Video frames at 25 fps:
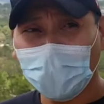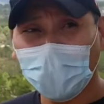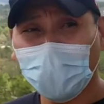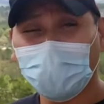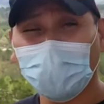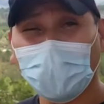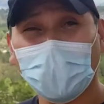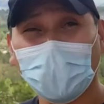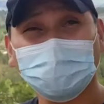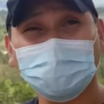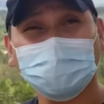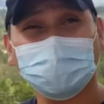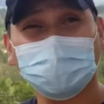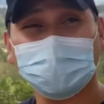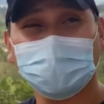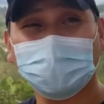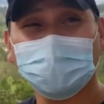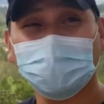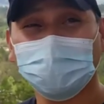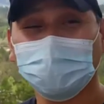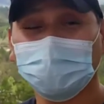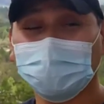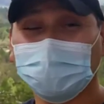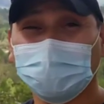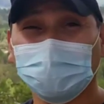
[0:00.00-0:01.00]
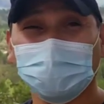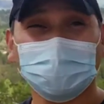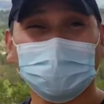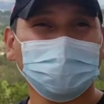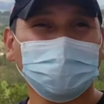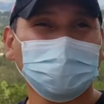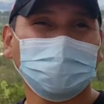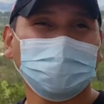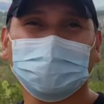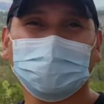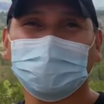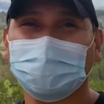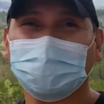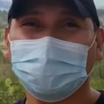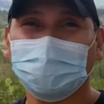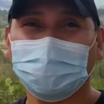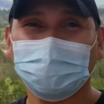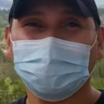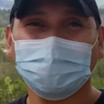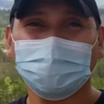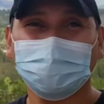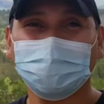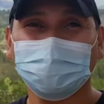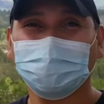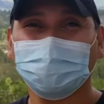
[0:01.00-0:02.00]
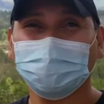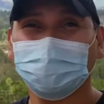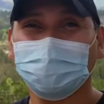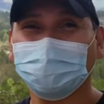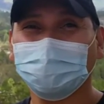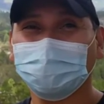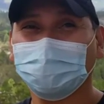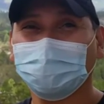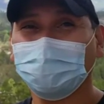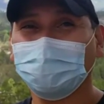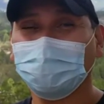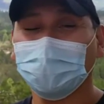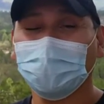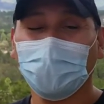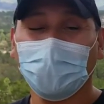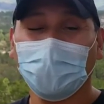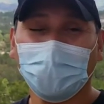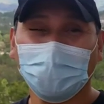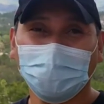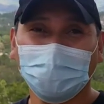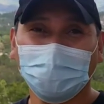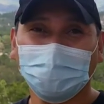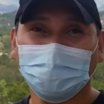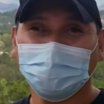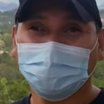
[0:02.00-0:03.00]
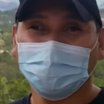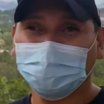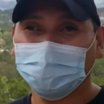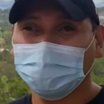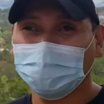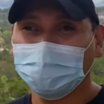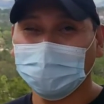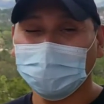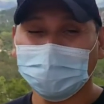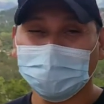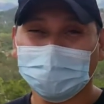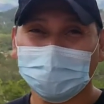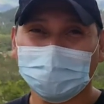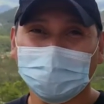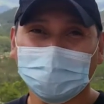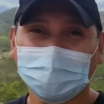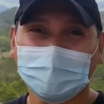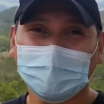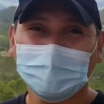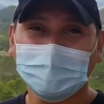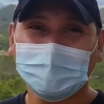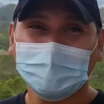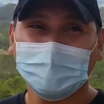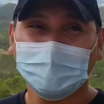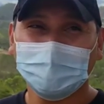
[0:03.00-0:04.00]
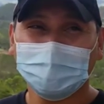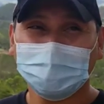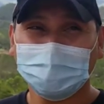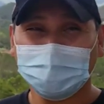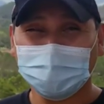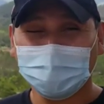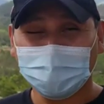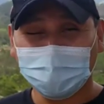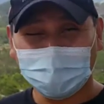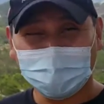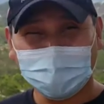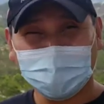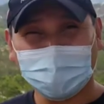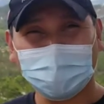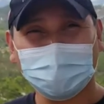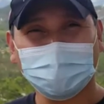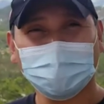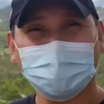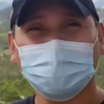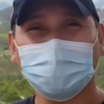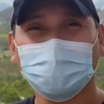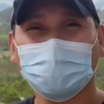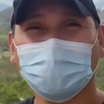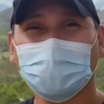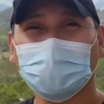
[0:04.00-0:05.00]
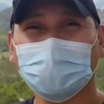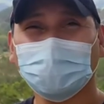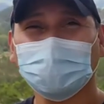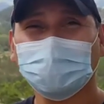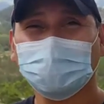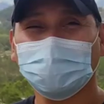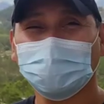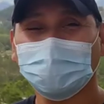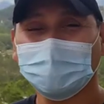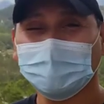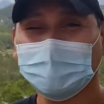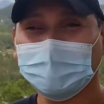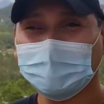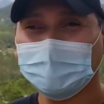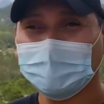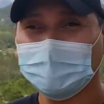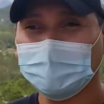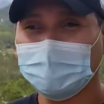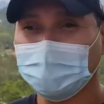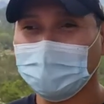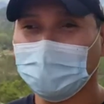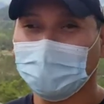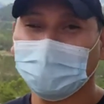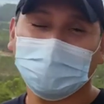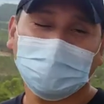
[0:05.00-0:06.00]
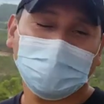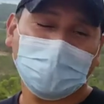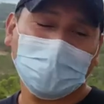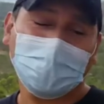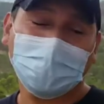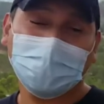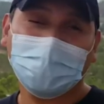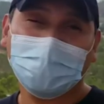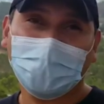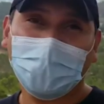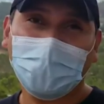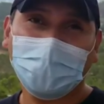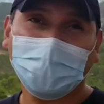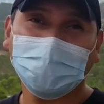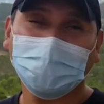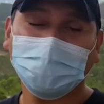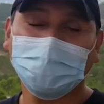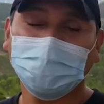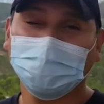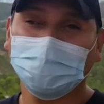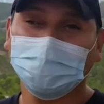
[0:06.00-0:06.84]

wife said, you know what, this is it. I'm gonna call it quits. We're gonna get a divorce. And I started crying.